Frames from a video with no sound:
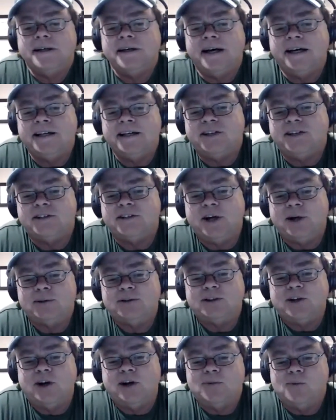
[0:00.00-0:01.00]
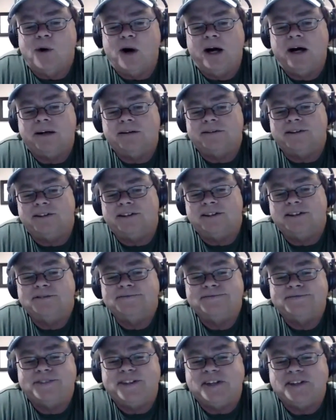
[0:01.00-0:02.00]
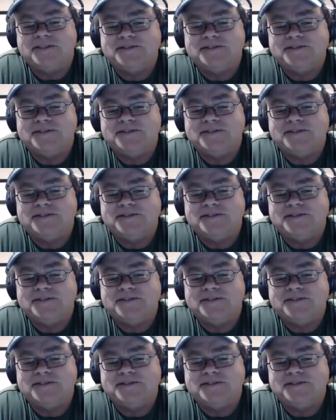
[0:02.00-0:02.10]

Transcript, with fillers: I said goats gone wild. You know, so. Uh